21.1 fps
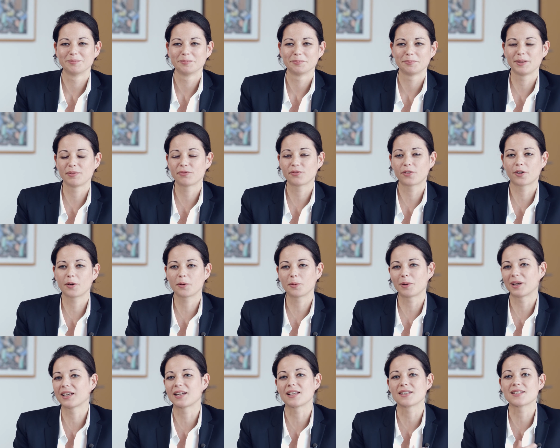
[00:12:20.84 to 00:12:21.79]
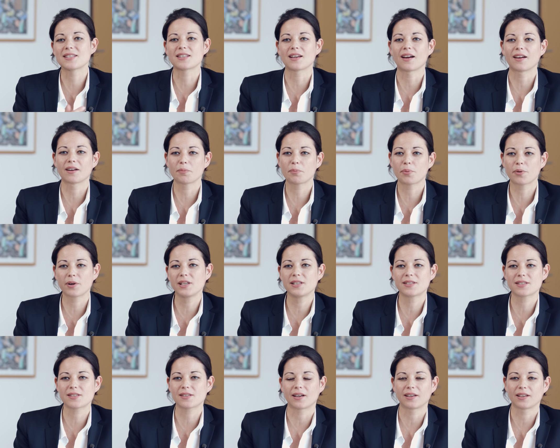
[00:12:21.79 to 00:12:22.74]
Before one can start a
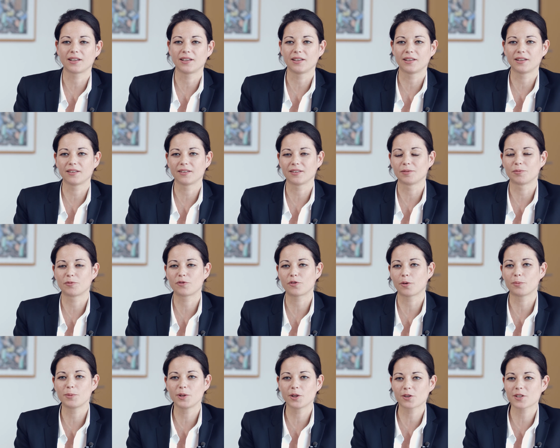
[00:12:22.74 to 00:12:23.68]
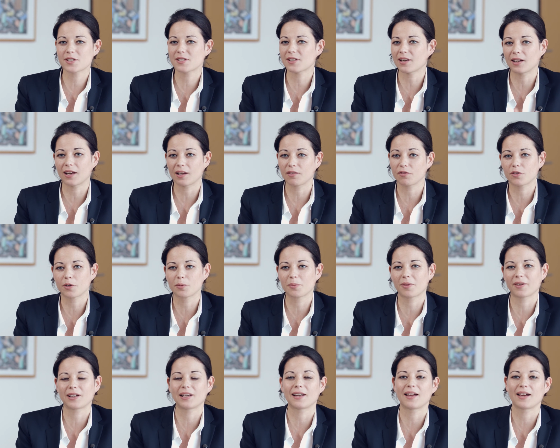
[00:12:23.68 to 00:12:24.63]
pre-study from your side and from
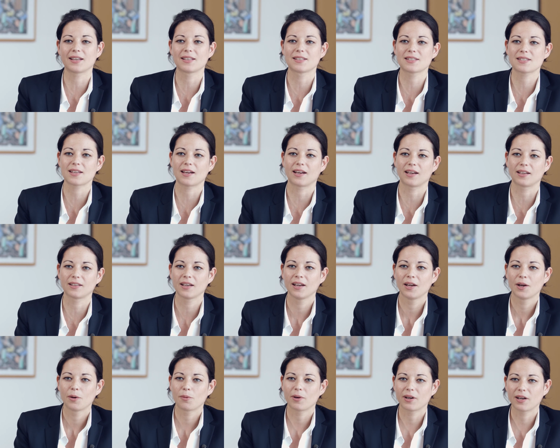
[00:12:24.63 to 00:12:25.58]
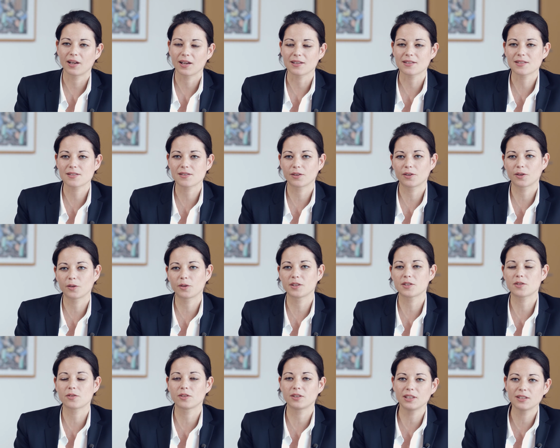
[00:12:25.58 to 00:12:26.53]
the client side, one has to go
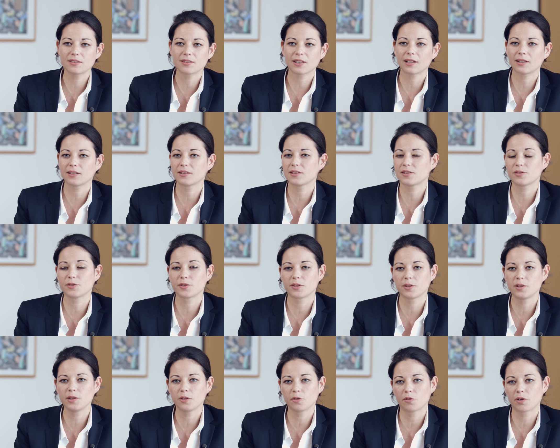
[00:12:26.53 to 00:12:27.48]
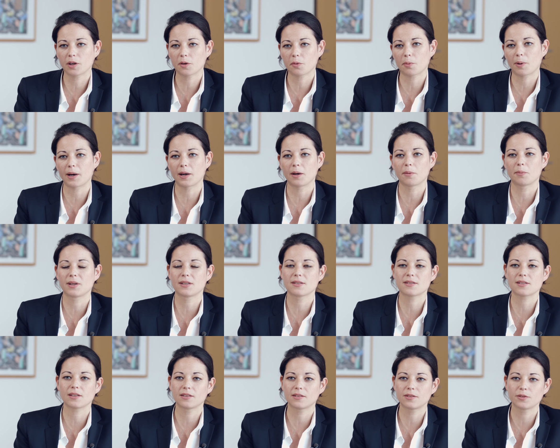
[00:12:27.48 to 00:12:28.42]
into detail into the new
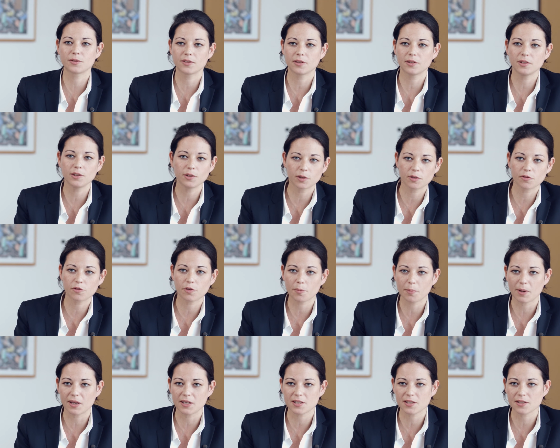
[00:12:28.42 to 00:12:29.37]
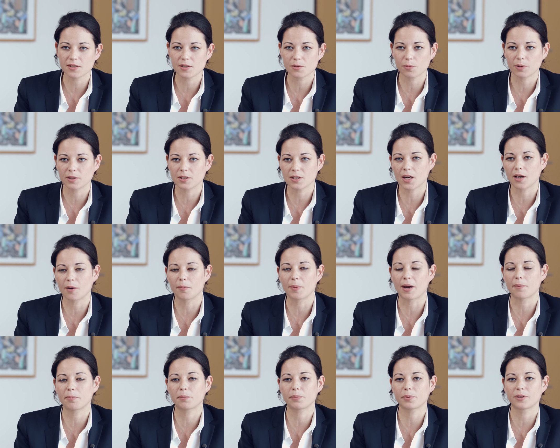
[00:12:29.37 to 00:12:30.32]
requirements, into the new informations which come
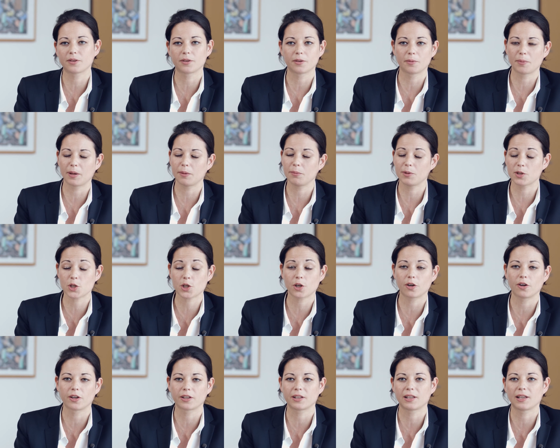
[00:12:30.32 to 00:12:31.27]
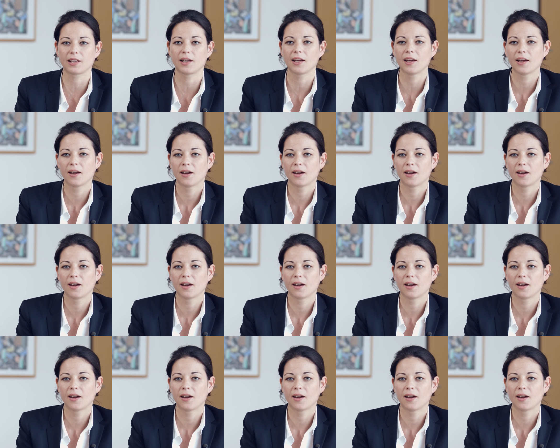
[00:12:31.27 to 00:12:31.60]
up maybe shortly.